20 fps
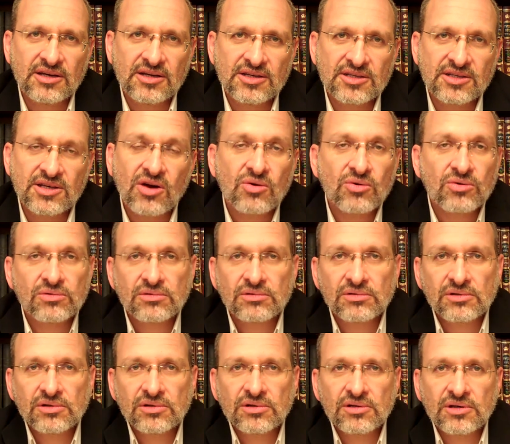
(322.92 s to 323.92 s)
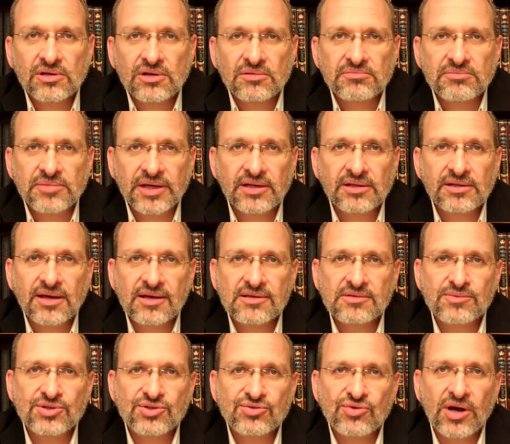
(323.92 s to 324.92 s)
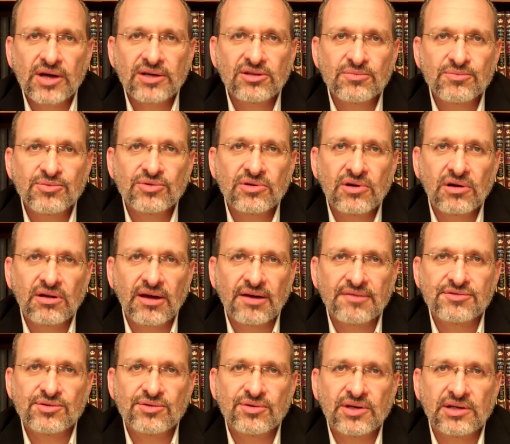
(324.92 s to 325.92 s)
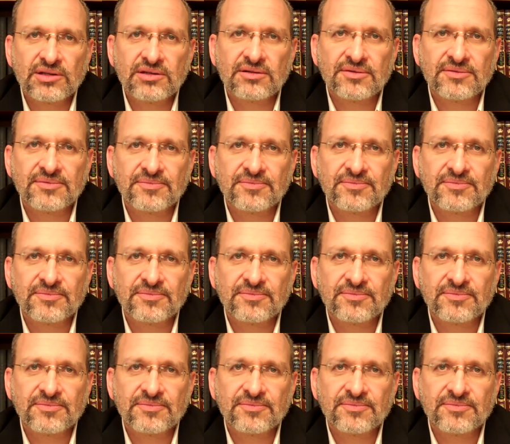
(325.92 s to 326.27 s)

So, many times we try to put our lives together.